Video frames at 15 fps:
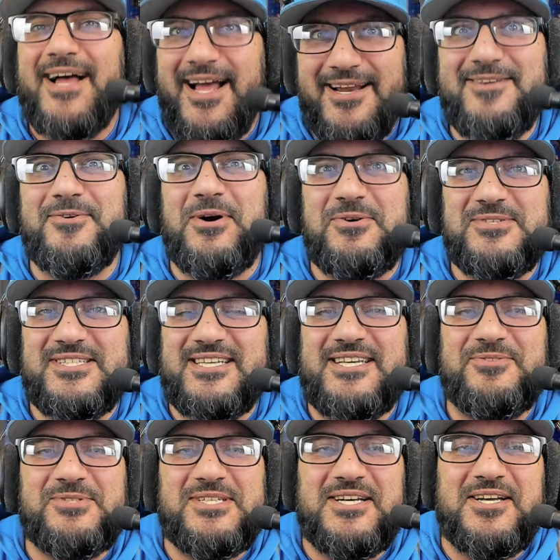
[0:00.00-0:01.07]
I knew
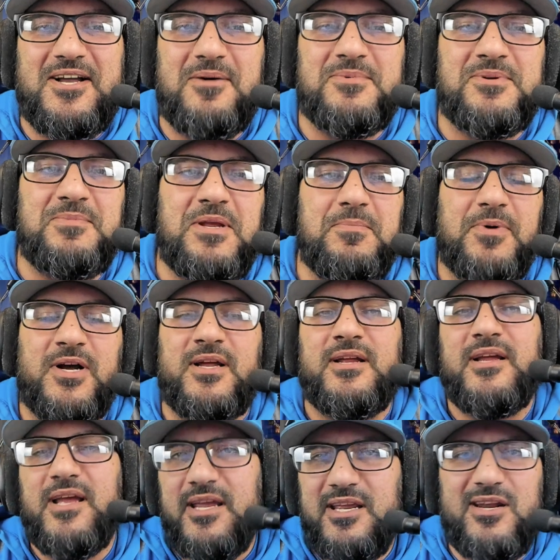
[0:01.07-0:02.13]
it was going to come to me. But,
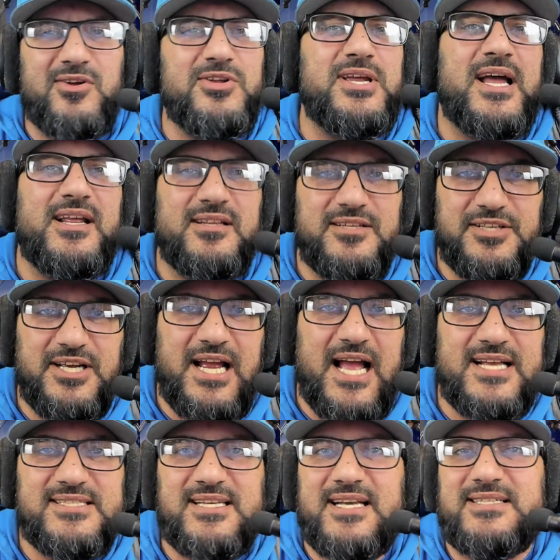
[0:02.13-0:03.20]
you know, you got you
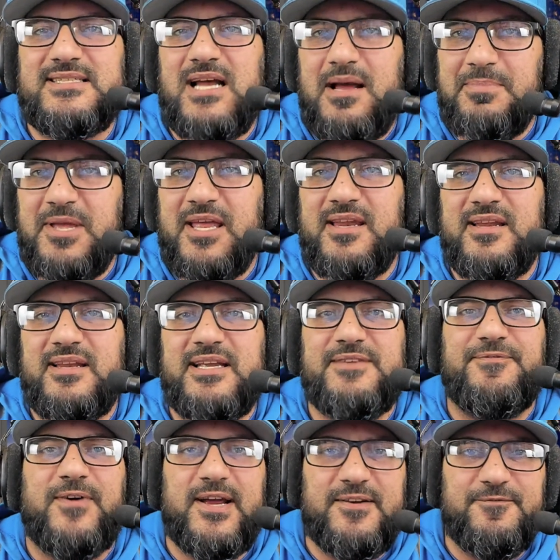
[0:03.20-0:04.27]
guys like Tom Kennedy
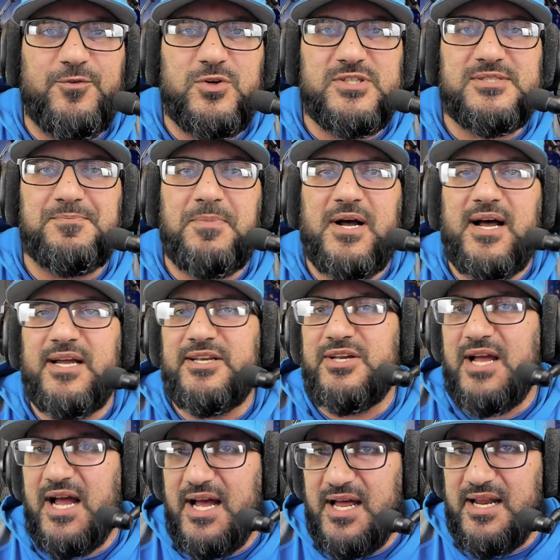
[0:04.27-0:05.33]
fighting for a spot. You
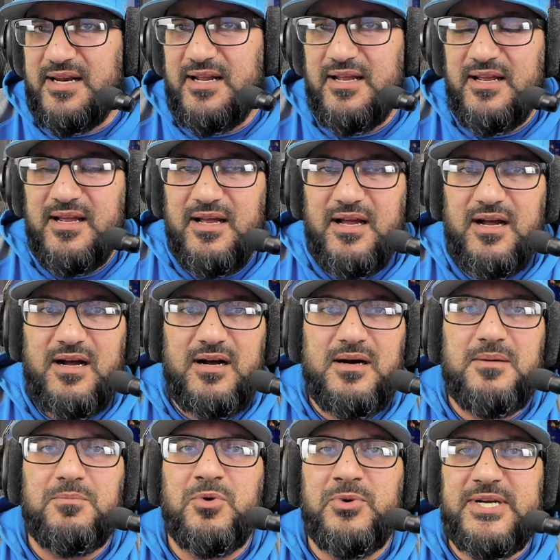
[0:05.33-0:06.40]
got
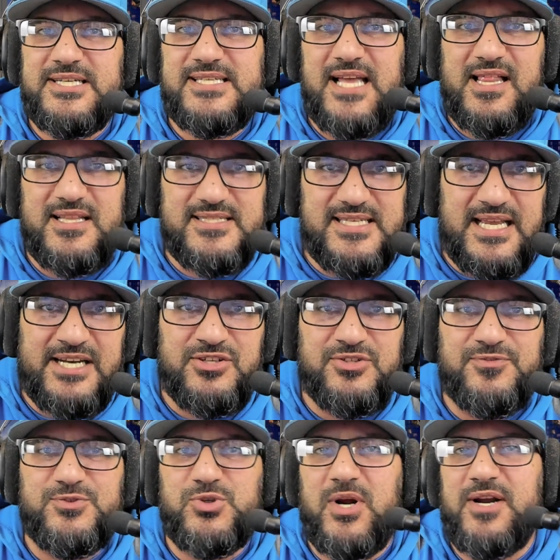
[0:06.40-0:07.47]
Maurice Alexander
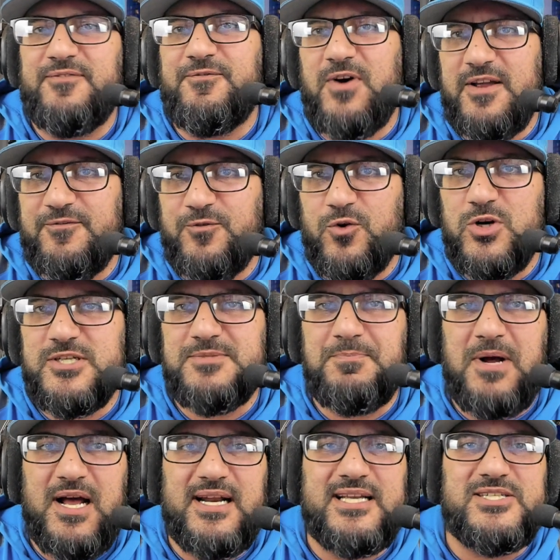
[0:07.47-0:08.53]
trying to fight for a
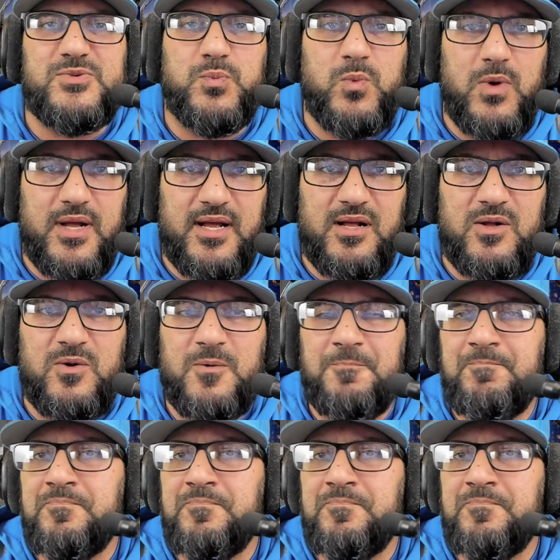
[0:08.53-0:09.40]
spot as well.